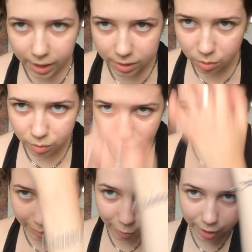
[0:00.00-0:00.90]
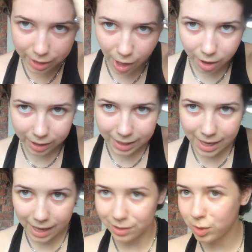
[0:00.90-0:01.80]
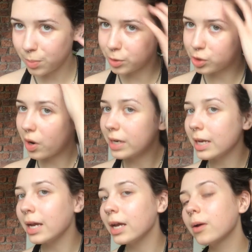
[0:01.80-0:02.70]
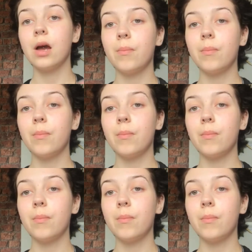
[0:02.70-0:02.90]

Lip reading: It's also going pretty curly and it's super shiny.